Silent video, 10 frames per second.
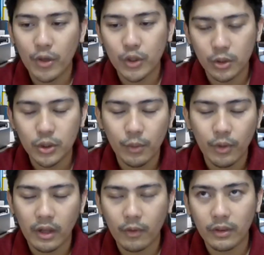we usually
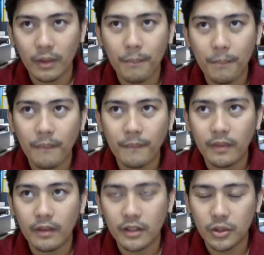what the
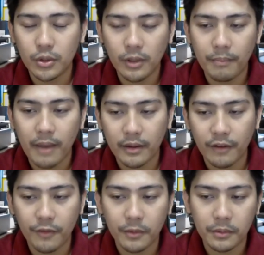it's usually better
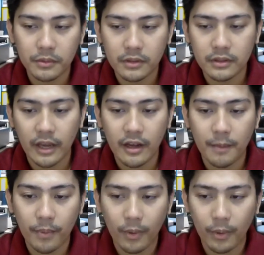if you take
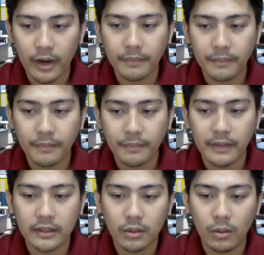a program that's
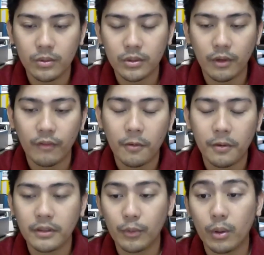also of course
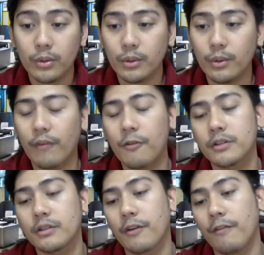that would also of
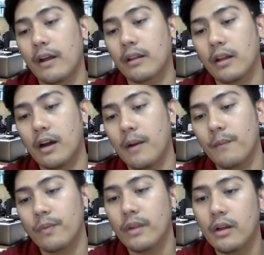course reflect
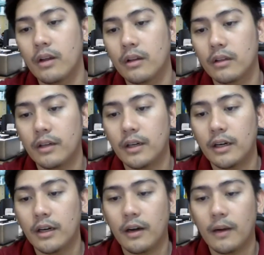um,
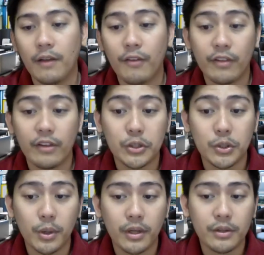the level of
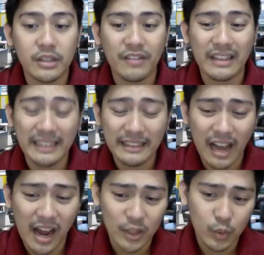education you already receive. And I think
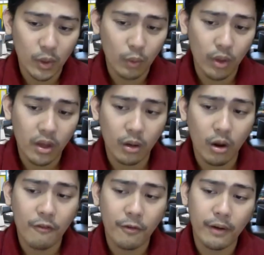the highest one we can
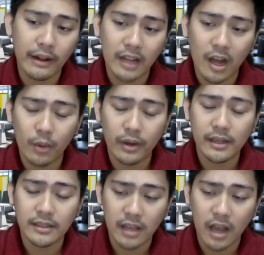offer right now
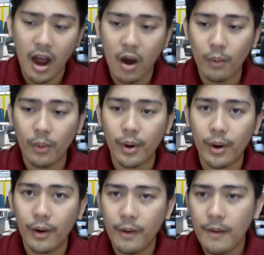is
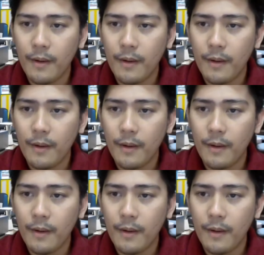our